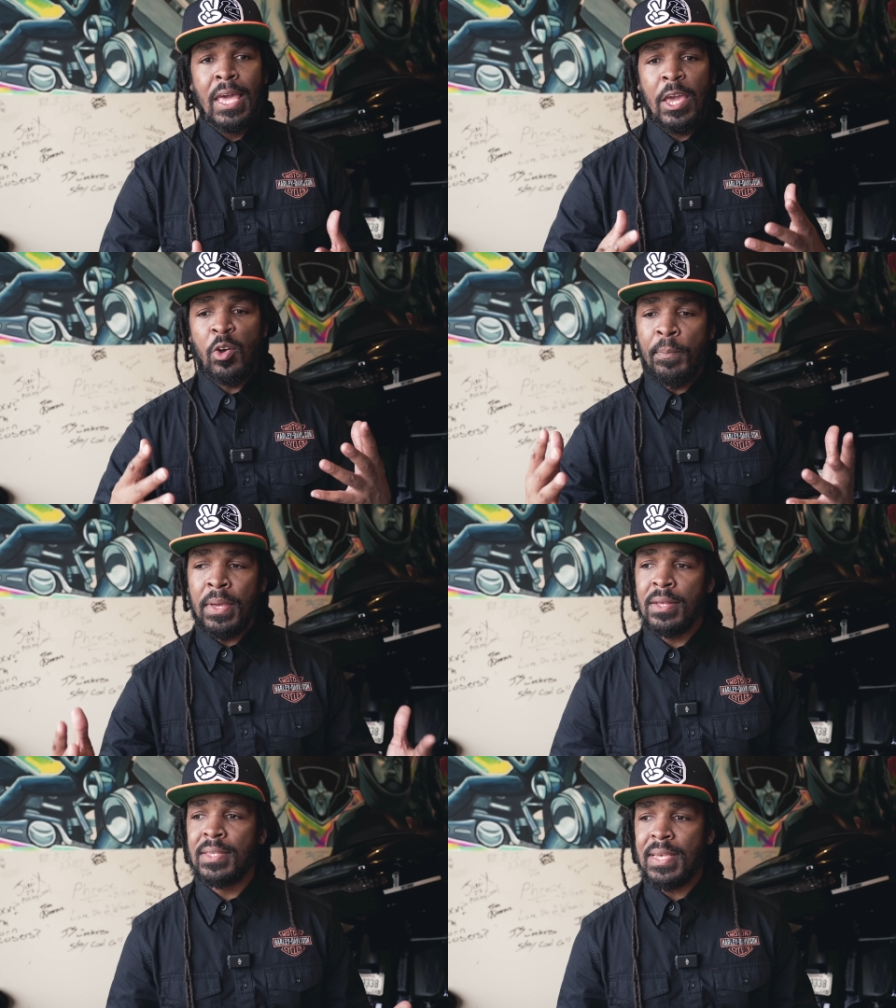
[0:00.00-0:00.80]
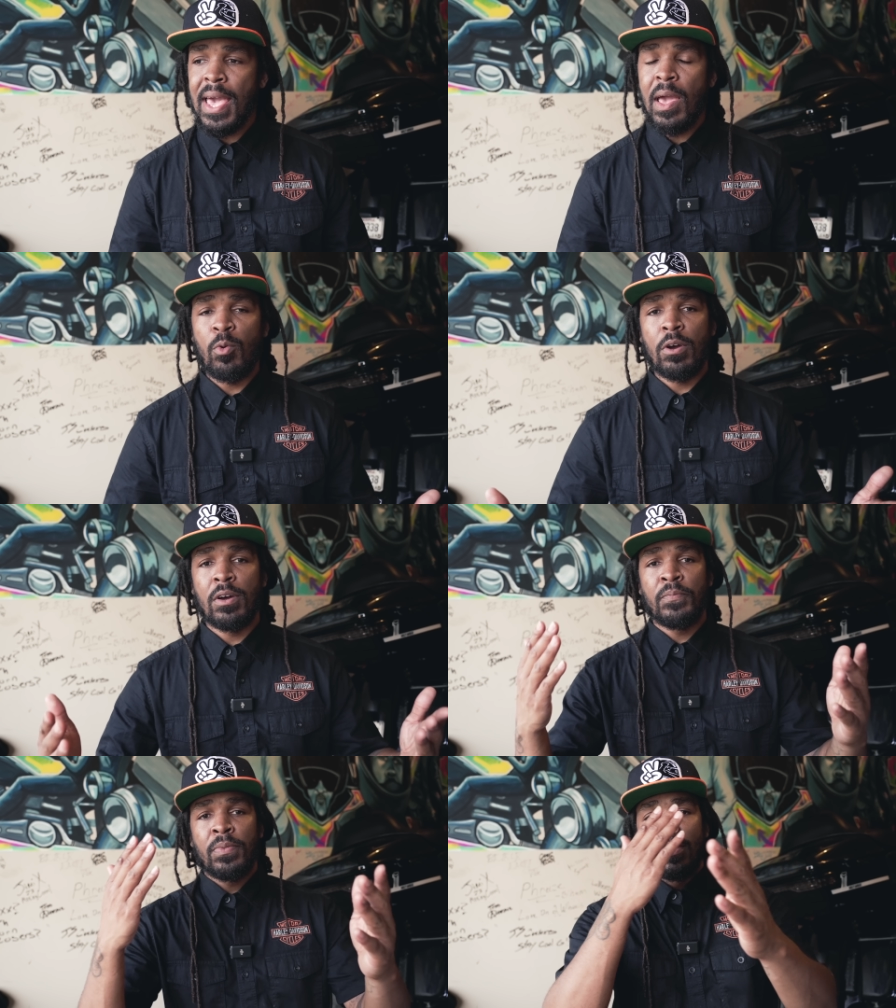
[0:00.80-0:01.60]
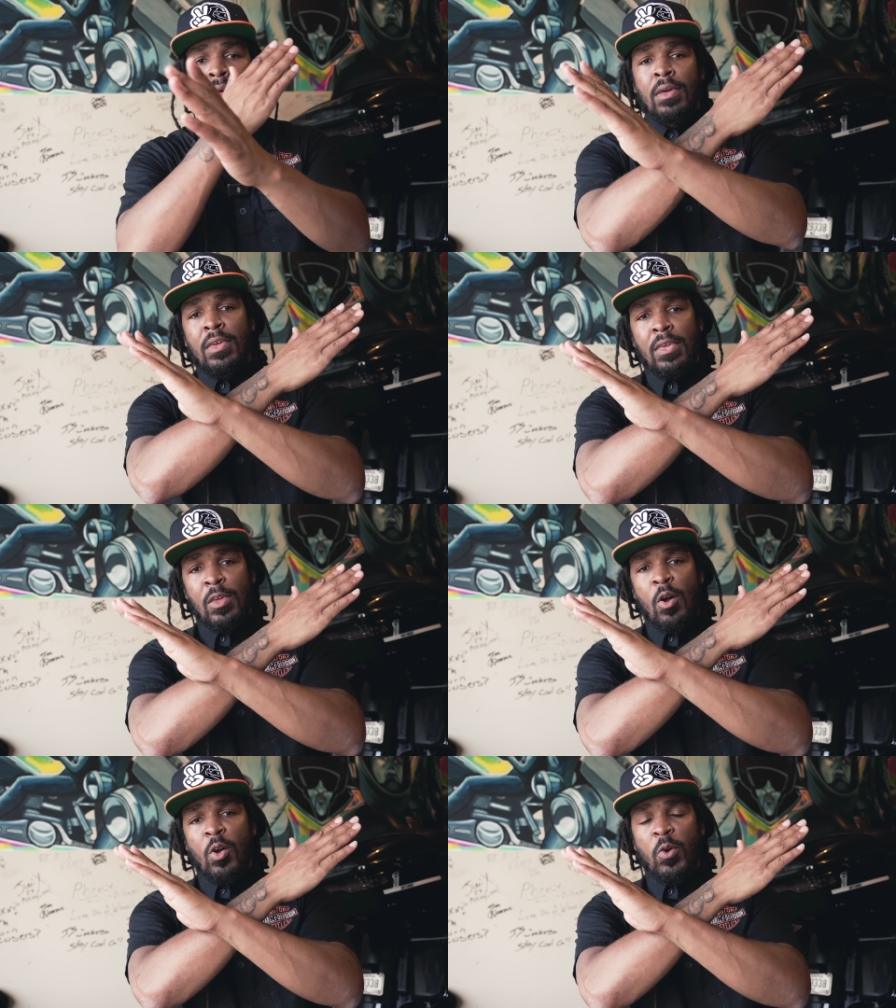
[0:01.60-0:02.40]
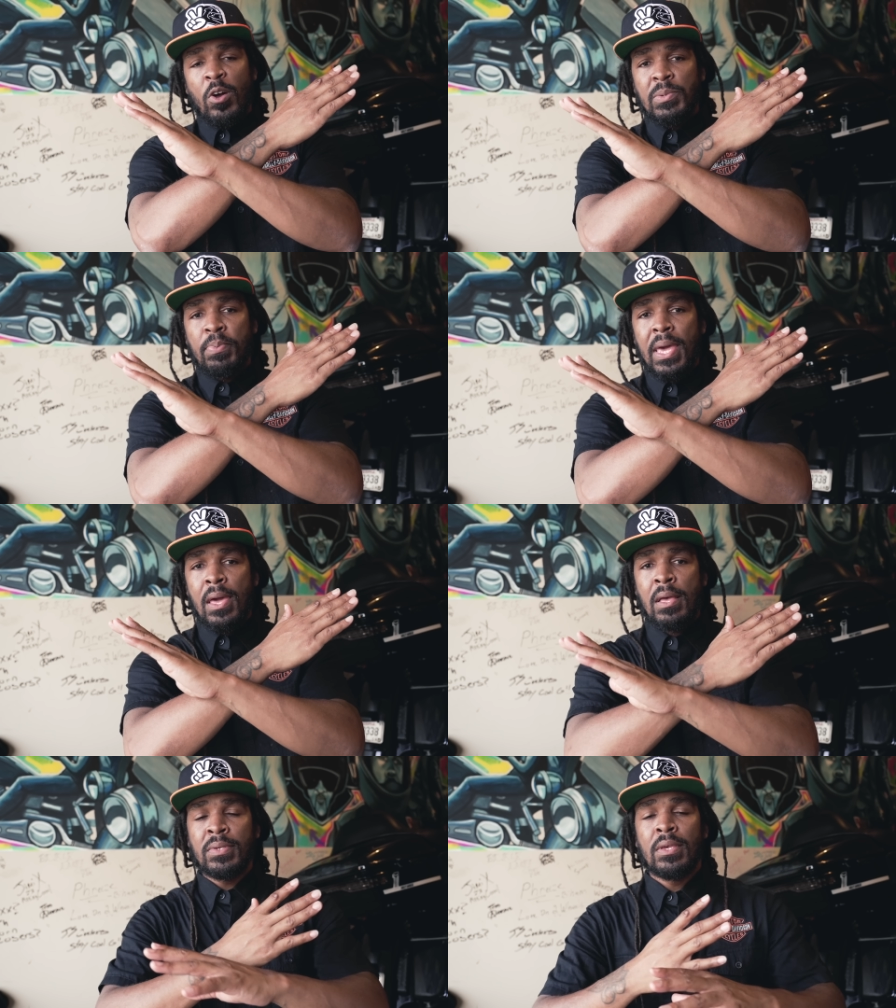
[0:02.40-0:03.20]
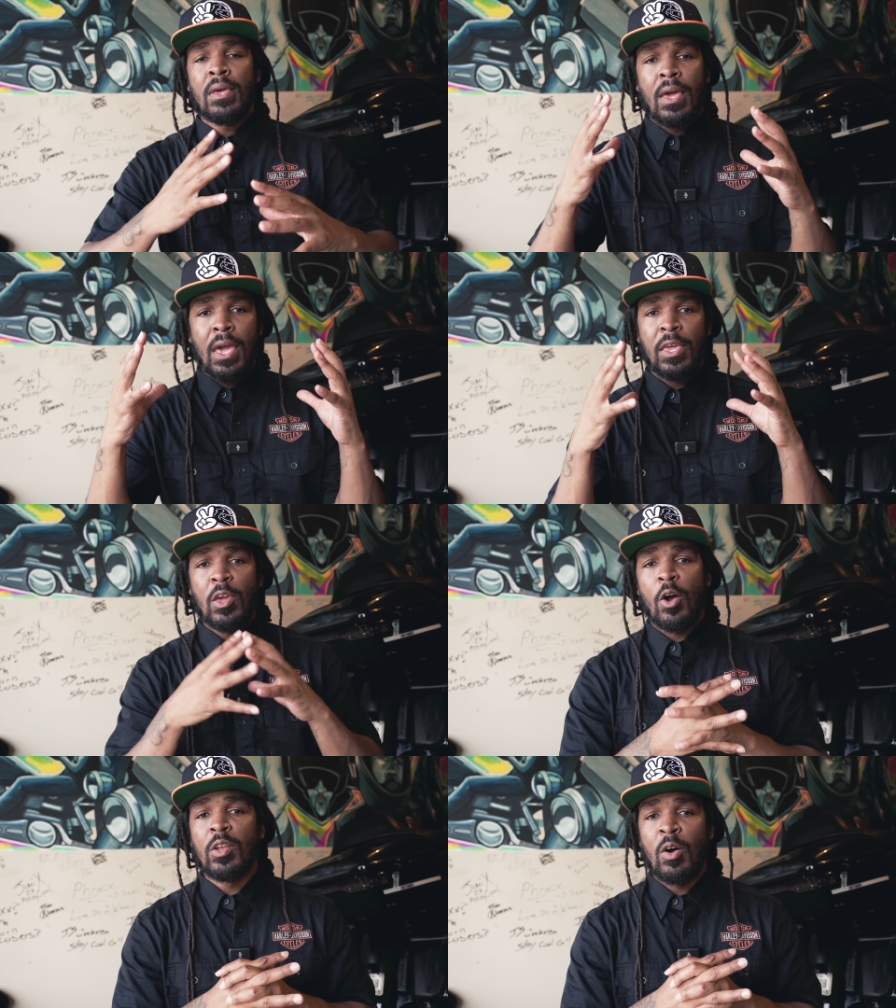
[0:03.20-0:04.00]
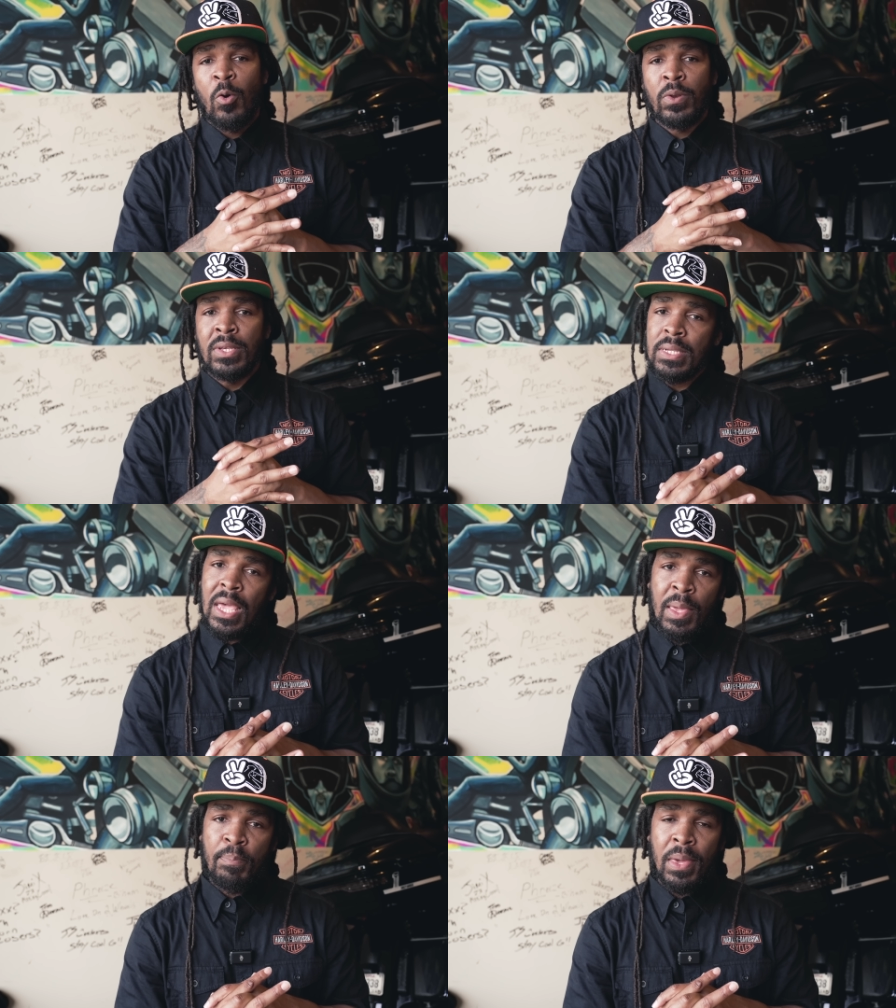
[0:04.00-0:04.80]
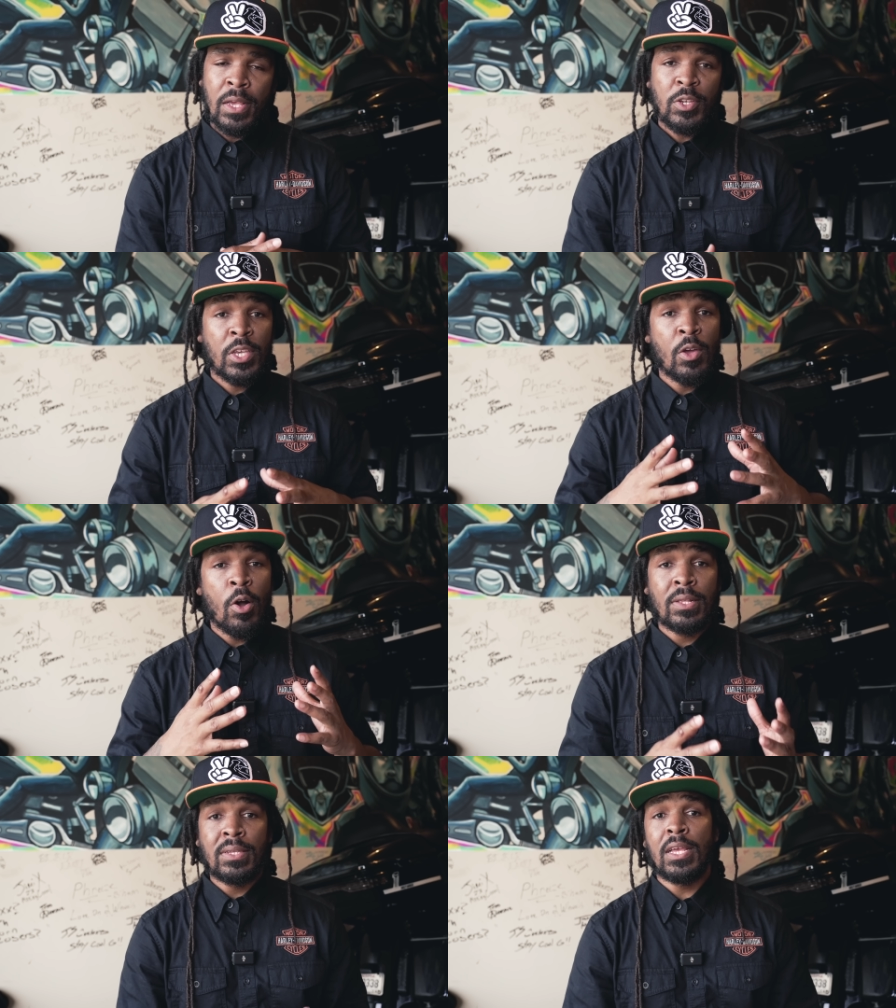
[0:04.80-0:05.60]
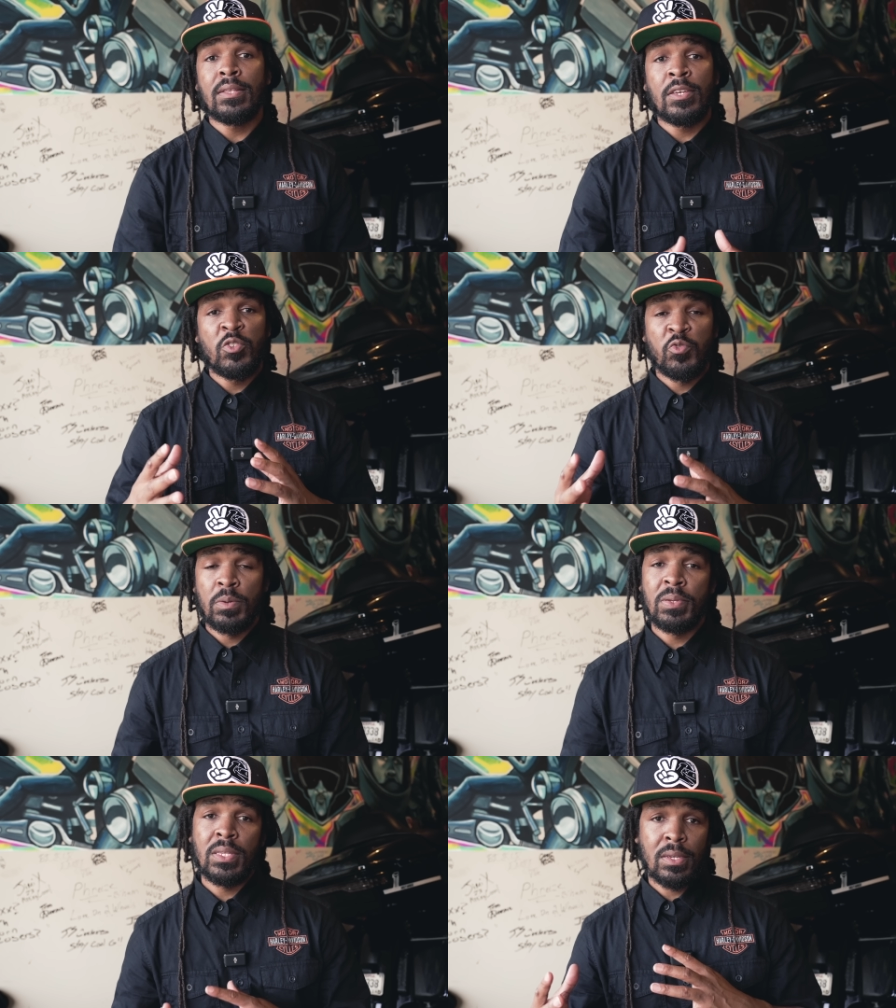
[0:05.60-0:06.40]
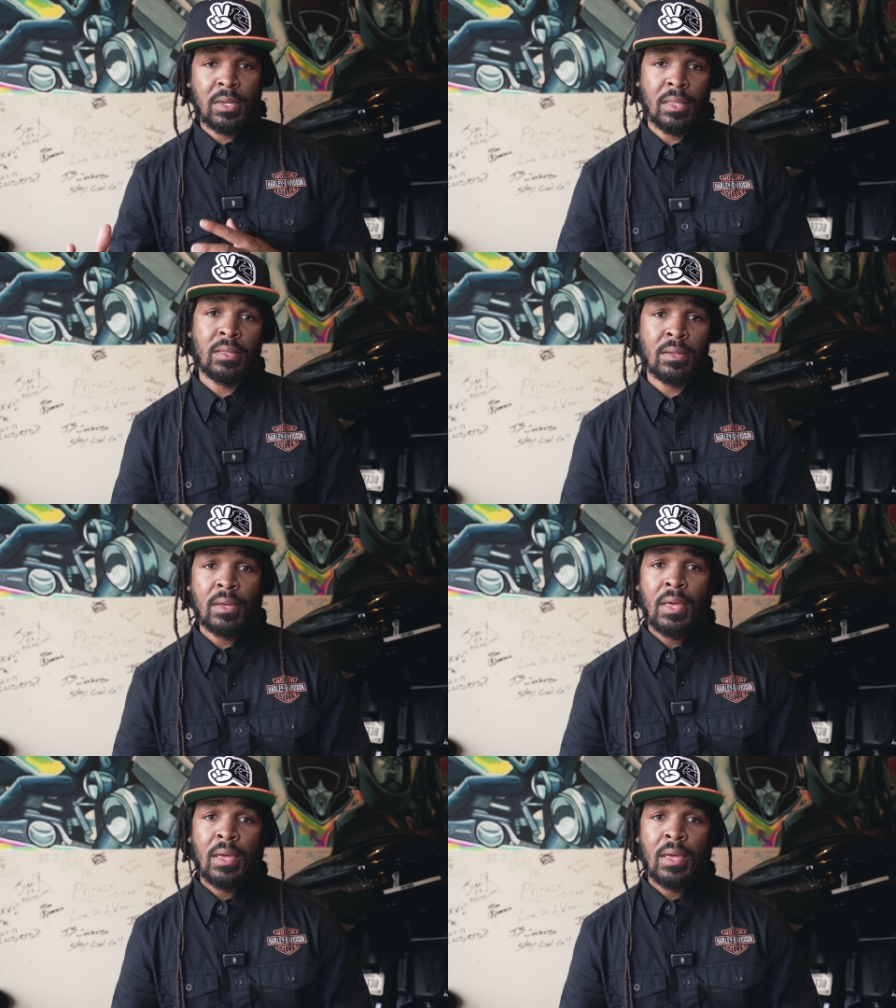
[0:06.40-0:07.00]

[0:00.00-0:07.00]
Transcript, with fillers: It'll be a time where y'all cross paths and y'all are on the same page and y'all can take these trips together.